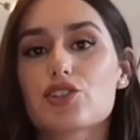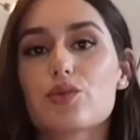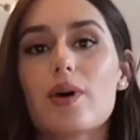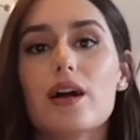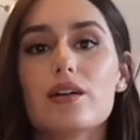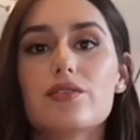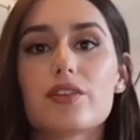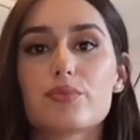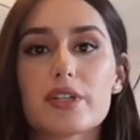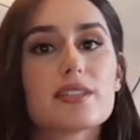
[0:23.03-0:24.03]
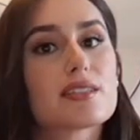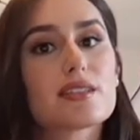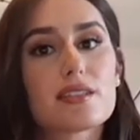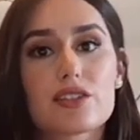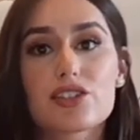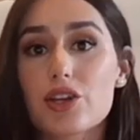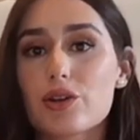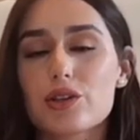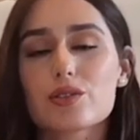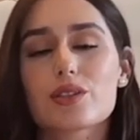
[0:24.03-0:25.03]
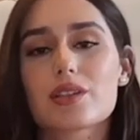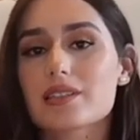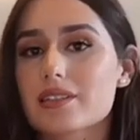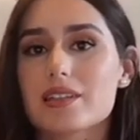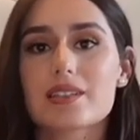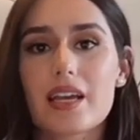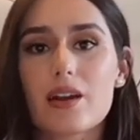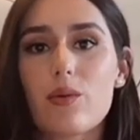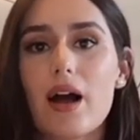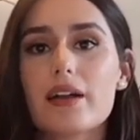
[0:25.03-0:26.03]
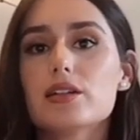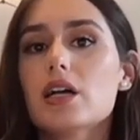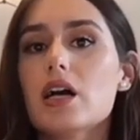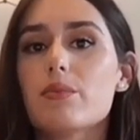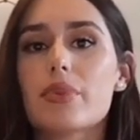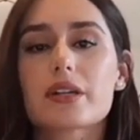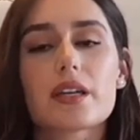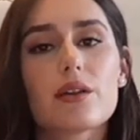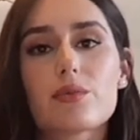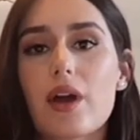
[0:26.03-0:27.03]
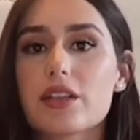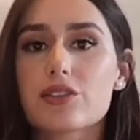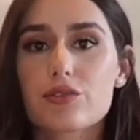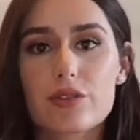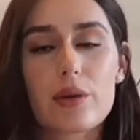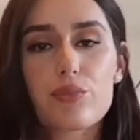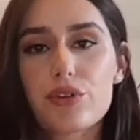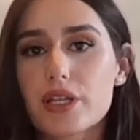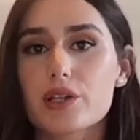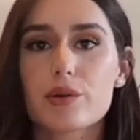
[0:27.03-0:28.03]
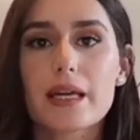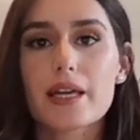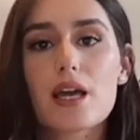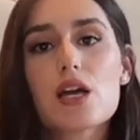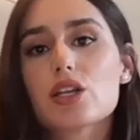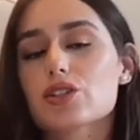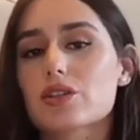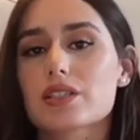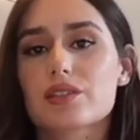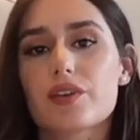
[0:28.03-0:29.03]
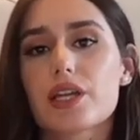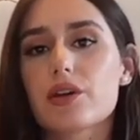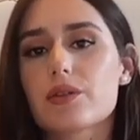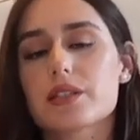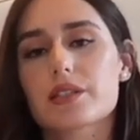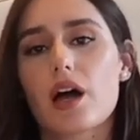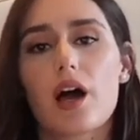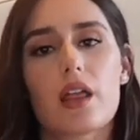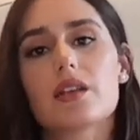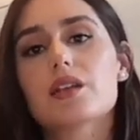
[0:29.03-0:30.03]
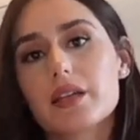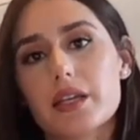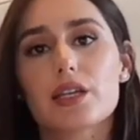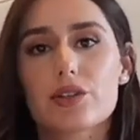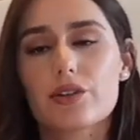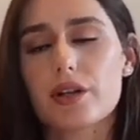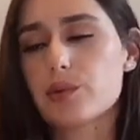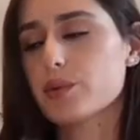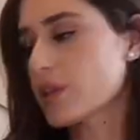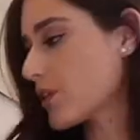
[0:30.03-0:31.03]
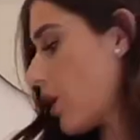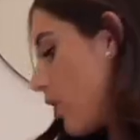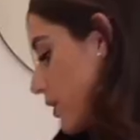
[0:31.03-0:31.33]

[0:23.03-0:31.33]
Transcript: As always, we came up with 9 set of bikinis in this video and in the last we will choose the best one